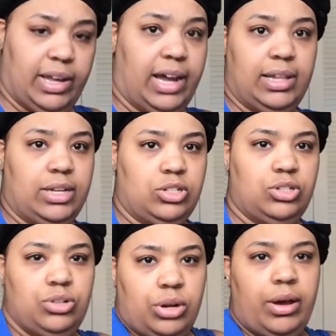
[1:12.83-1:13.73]

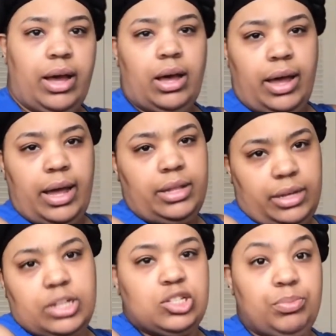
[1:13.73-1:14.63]
eyelashes. You know how
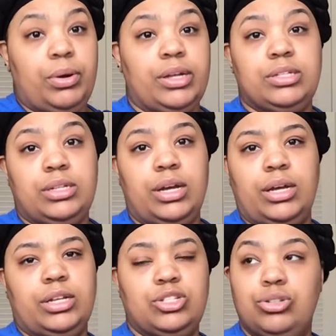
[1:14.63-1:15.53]
AliExpress
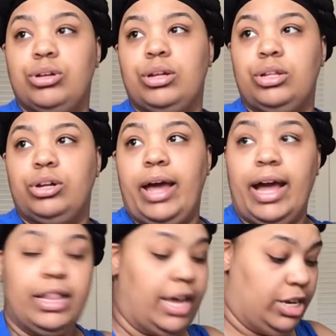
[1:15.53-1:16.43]
does. You know, the little
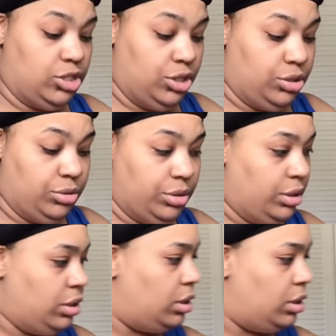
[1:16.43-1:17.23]
eyelashes or